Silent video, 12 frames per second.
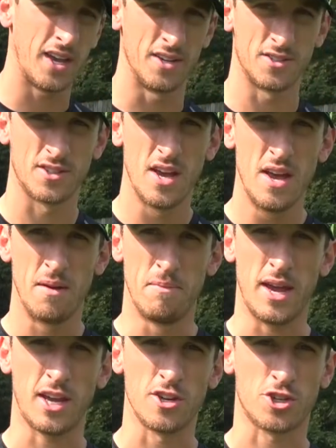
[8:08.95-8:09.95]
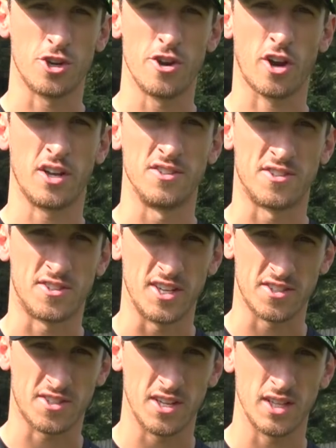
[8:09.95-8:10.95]
is making sure you're
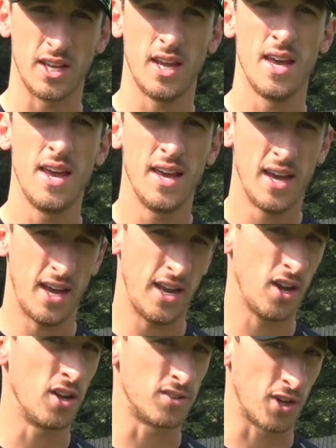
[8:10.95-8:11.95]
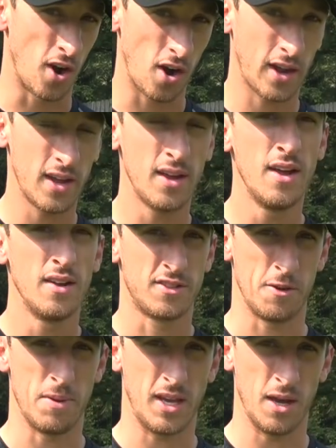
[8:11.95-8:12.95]
consistently hitting on target
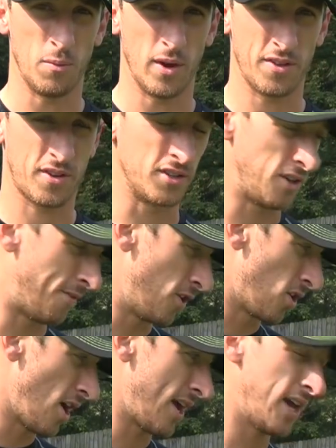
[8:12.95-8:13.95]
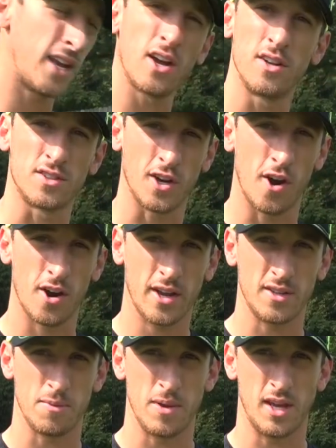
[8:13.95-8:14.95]
to begin with. Because if you're not hitting on
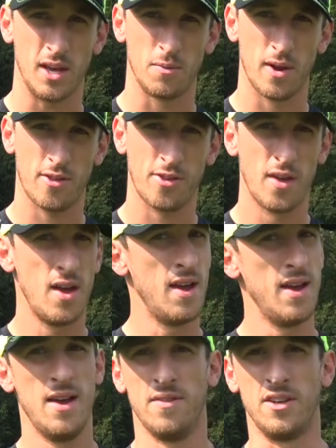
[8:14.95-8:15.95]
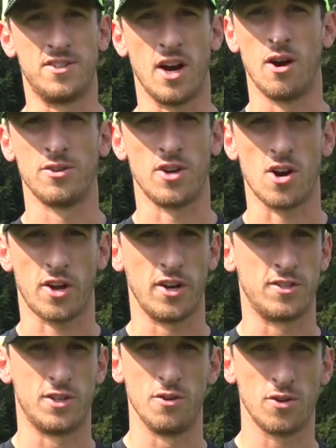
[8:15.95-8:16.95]
target to begin with, these arrows aren't
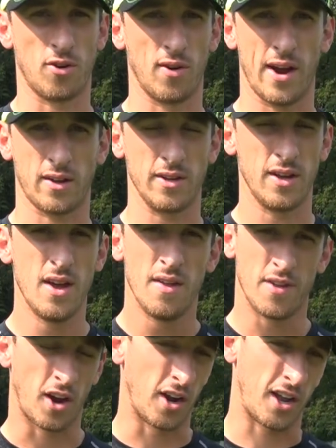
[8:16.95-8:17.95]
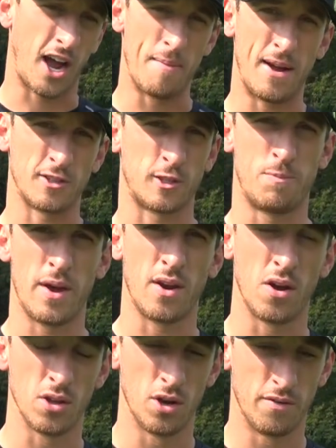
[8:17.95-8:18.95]
gonna tune correctly. They're gonna come out spitting
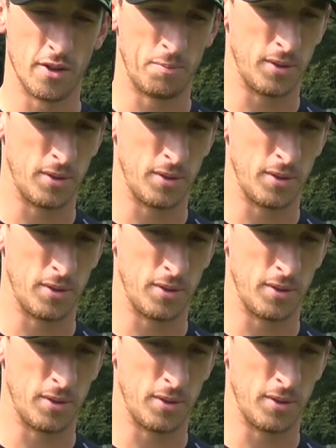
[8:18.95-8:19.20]
all over the